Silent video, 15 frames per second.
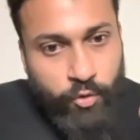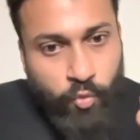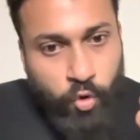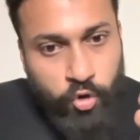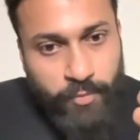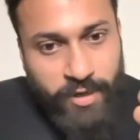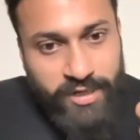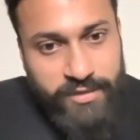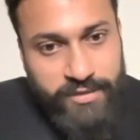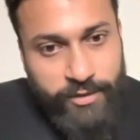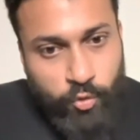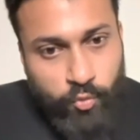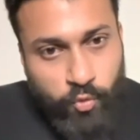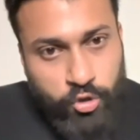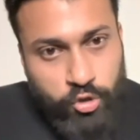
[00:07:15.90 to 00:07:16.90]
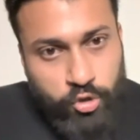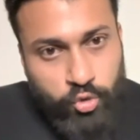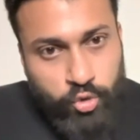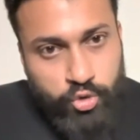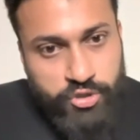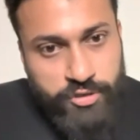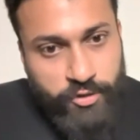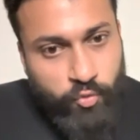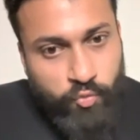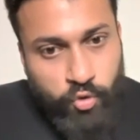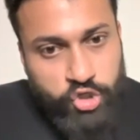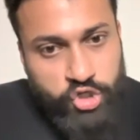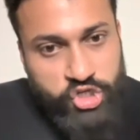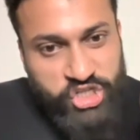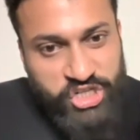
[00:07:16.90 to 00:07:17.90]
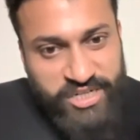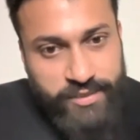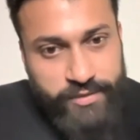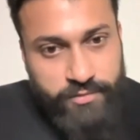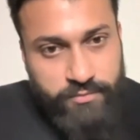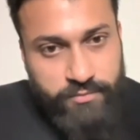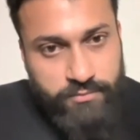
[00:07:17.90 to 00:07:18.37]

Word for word: don't want money, they don't want clothes, they don't want shit.